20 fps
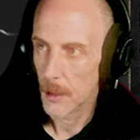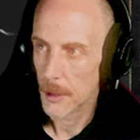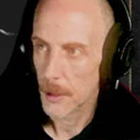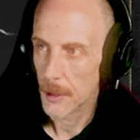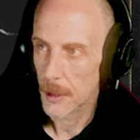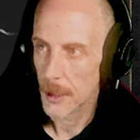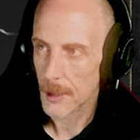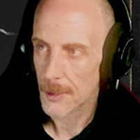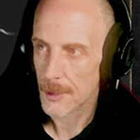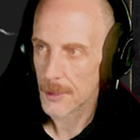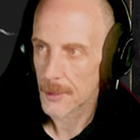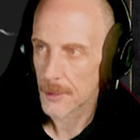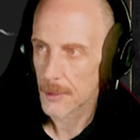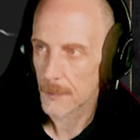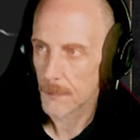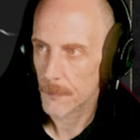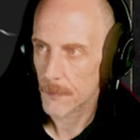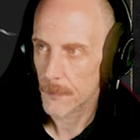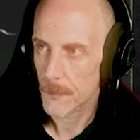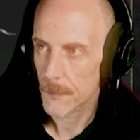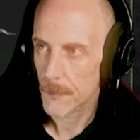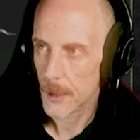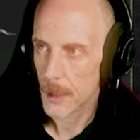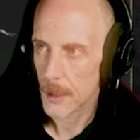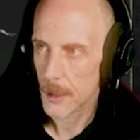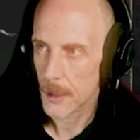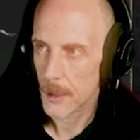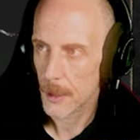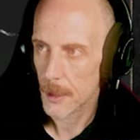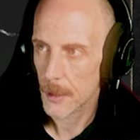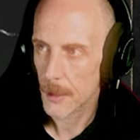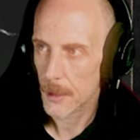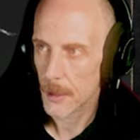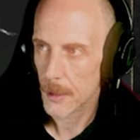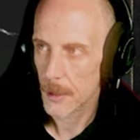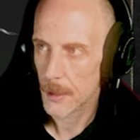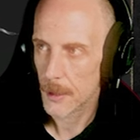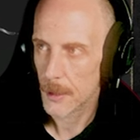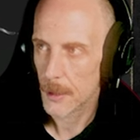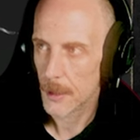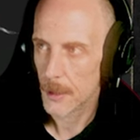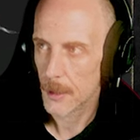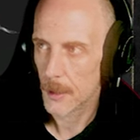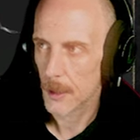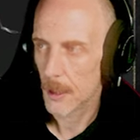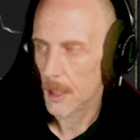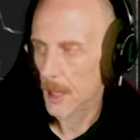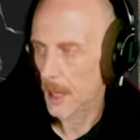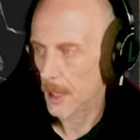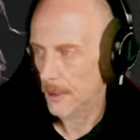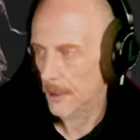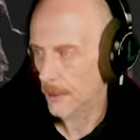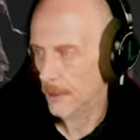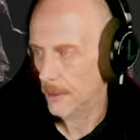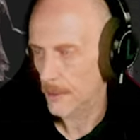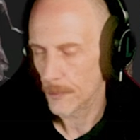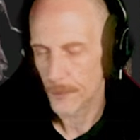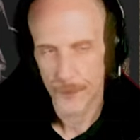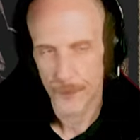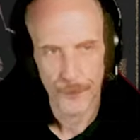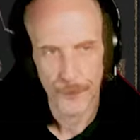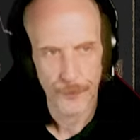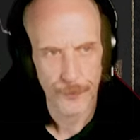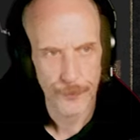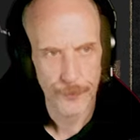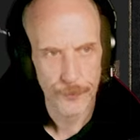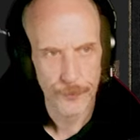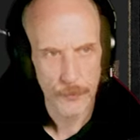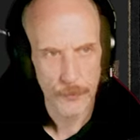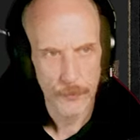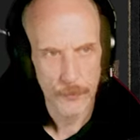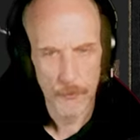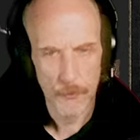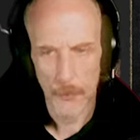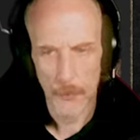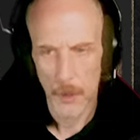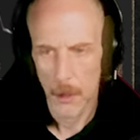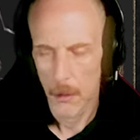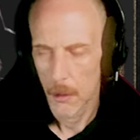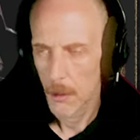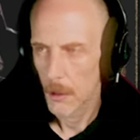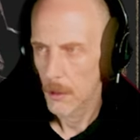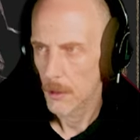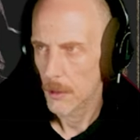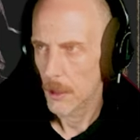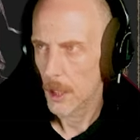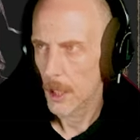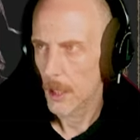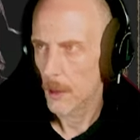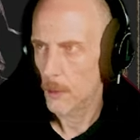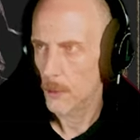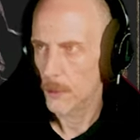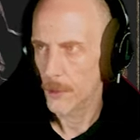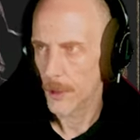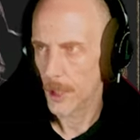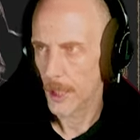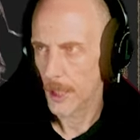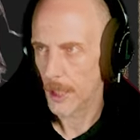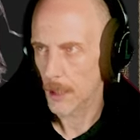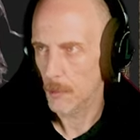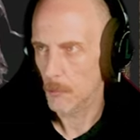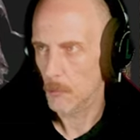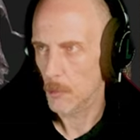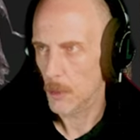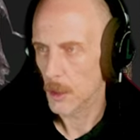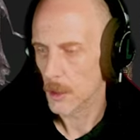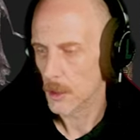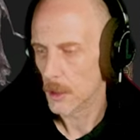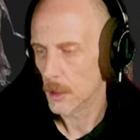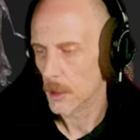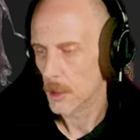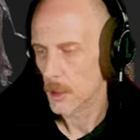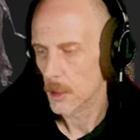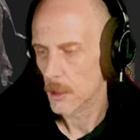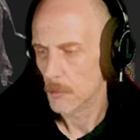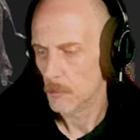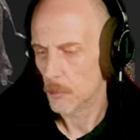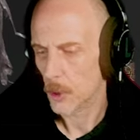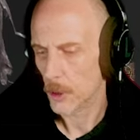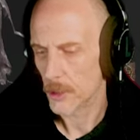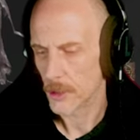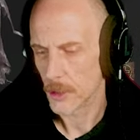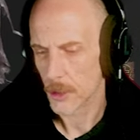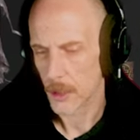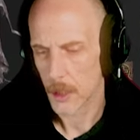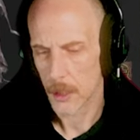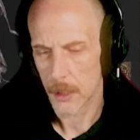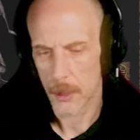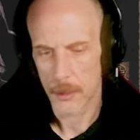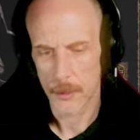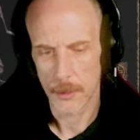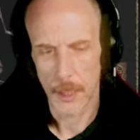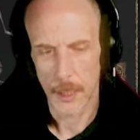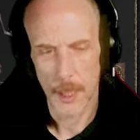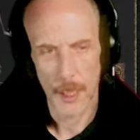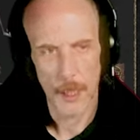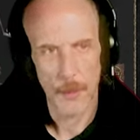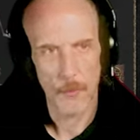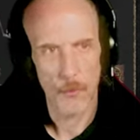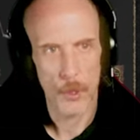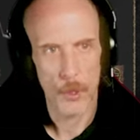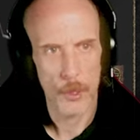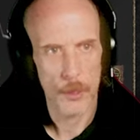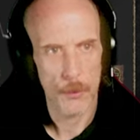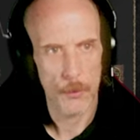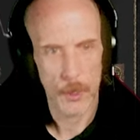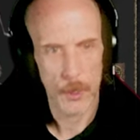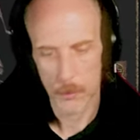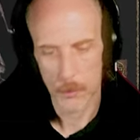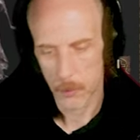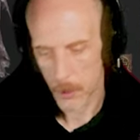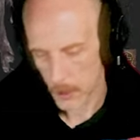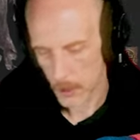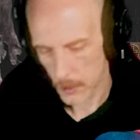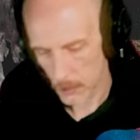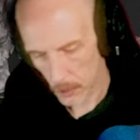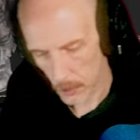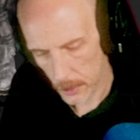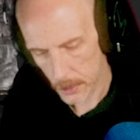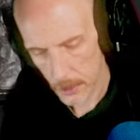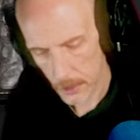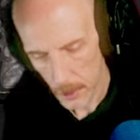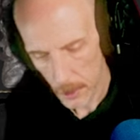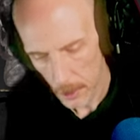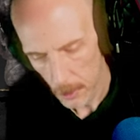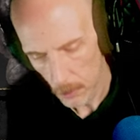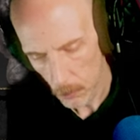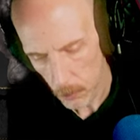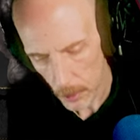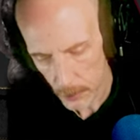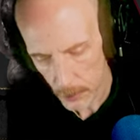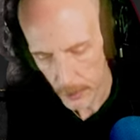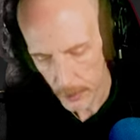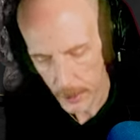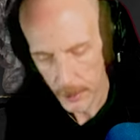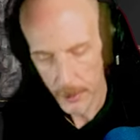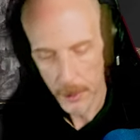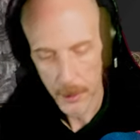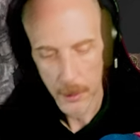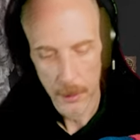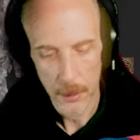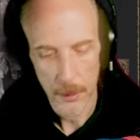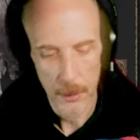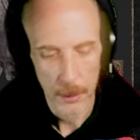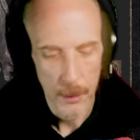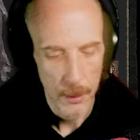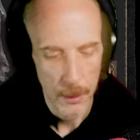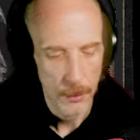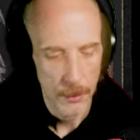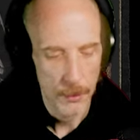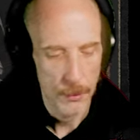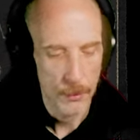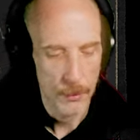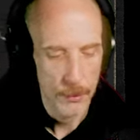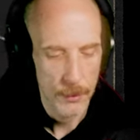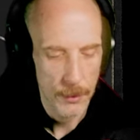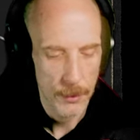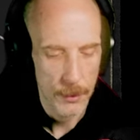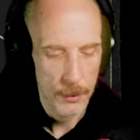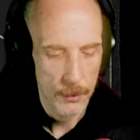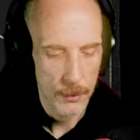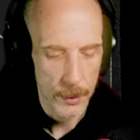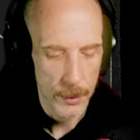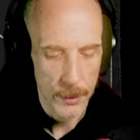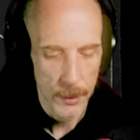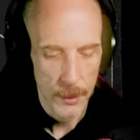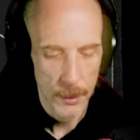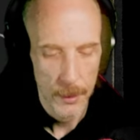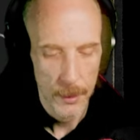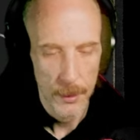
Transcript: Jetzt fange ich hier an. Now, name, boys and girls, name. What are we gonna call him? Oh, do you know what?